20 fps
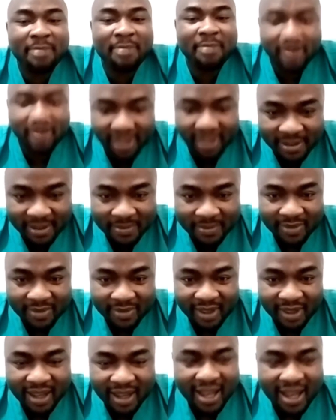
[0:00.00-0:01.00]
body.
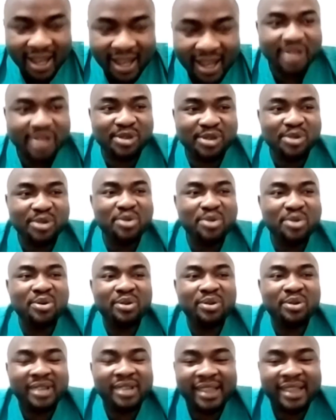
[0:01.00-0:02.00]
And
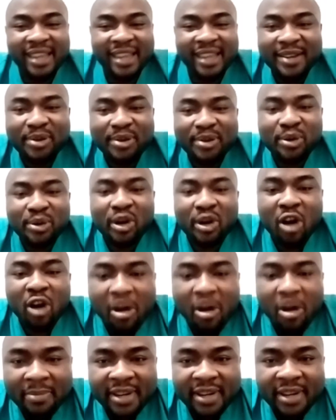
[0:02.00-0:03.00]
so they tend to
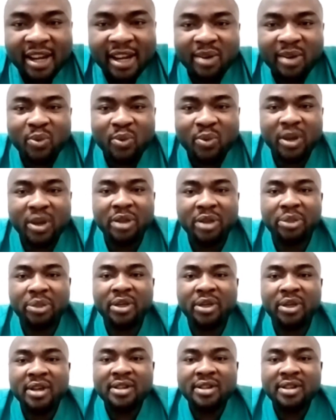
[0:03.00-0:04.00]
come down
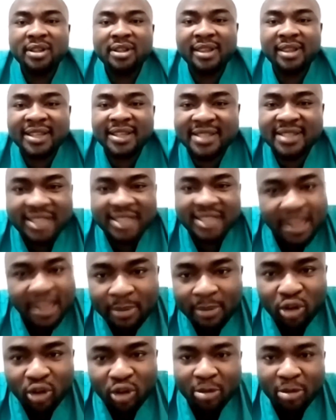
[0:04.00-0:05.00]
with the
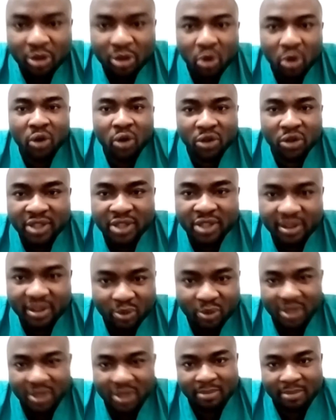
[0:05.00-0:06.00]
symptomatology,
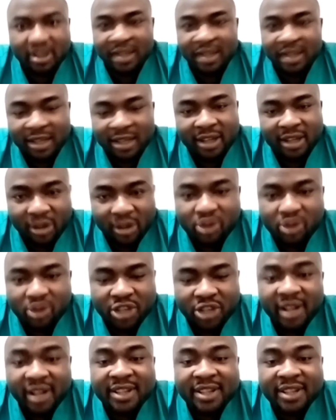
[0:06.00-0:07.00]
which in a
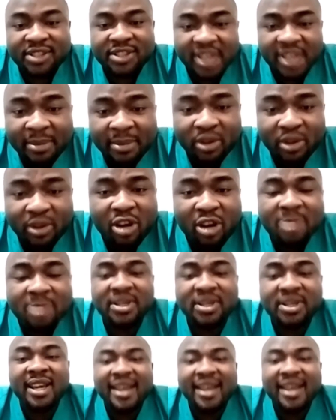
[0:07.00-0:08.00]
nutshell, the
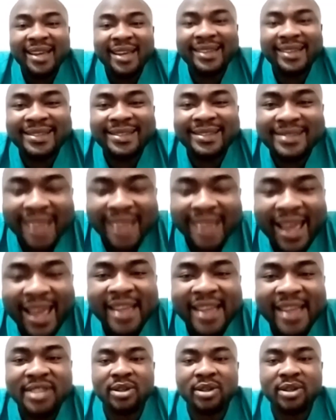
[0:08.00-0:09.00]
symptoms and the
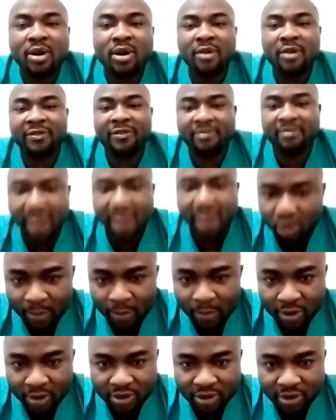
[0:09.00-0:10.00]
signs of
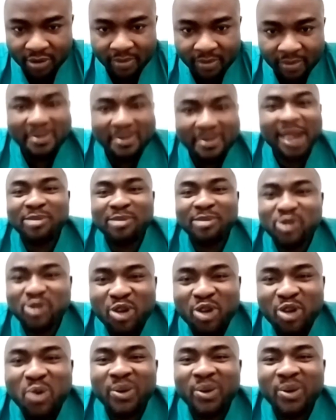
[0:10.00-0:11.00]
menopause. But I'm
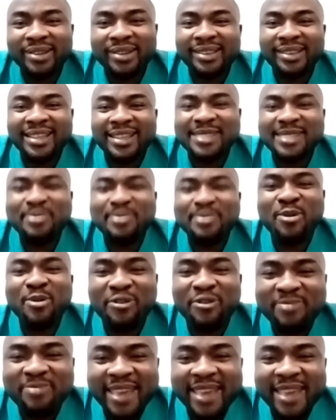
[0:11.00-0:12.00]
sure with this
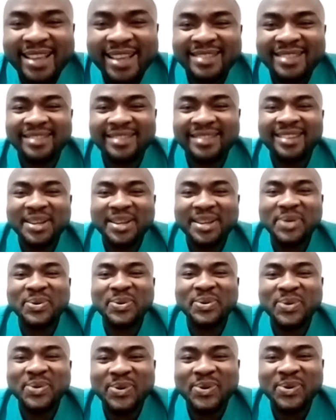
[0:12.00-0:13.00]
movement,
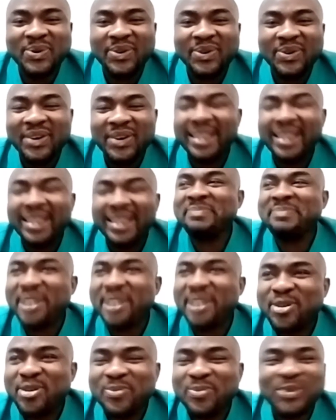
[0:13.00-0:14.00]
the
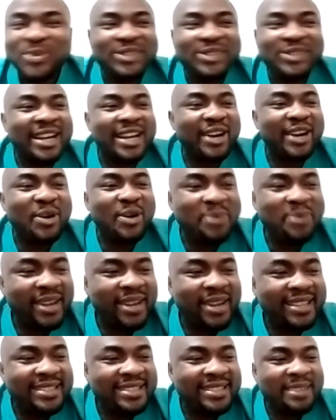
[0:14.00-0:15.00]
menopausal
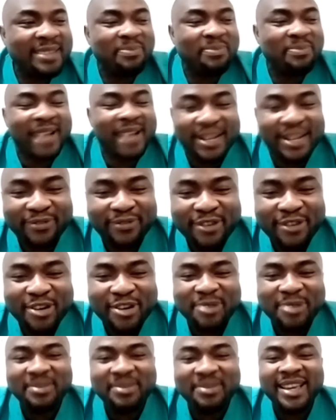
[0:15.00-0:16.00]
community
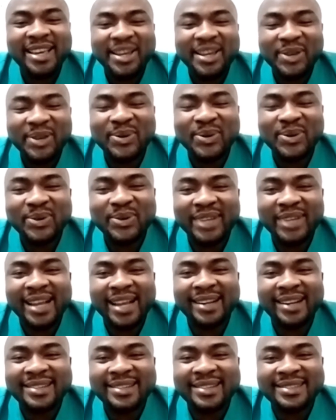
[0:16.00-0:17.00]
platform,
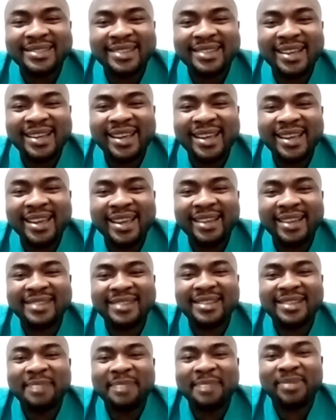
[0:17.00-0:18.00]
that is
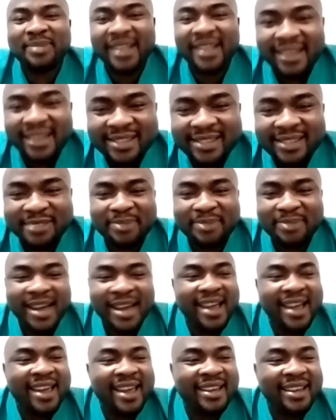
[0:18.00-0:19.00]
established
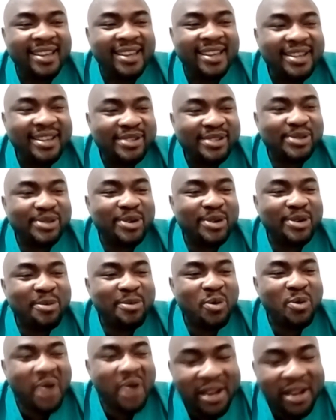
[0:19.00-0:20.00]
by
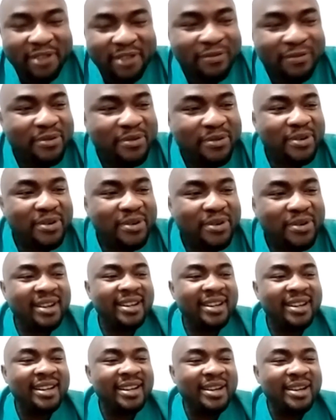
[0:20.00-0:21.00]
some
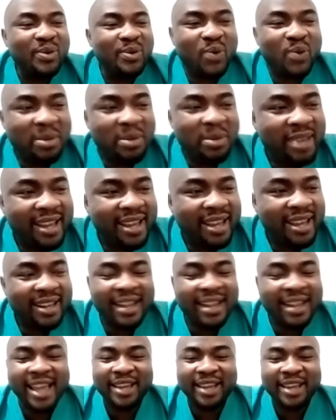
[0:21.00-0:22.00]
wonderful women
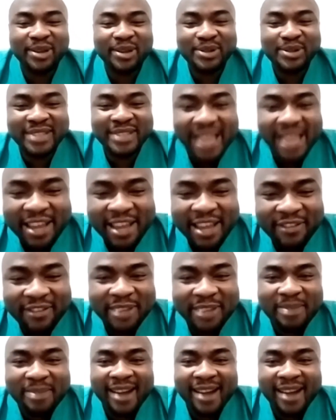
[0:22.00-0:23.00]
like yourself
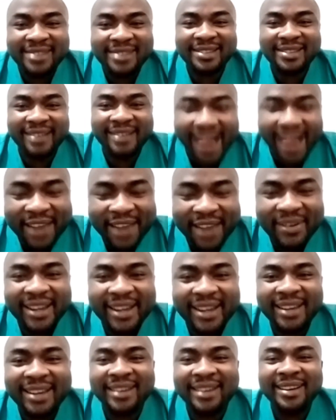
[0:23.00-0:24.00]
and Barrister
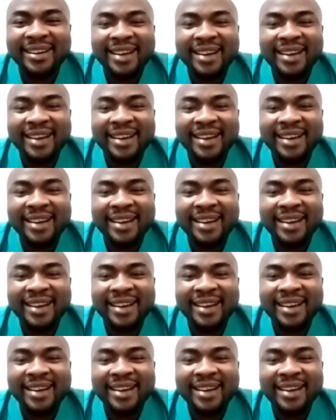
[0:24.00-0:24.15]
Irene,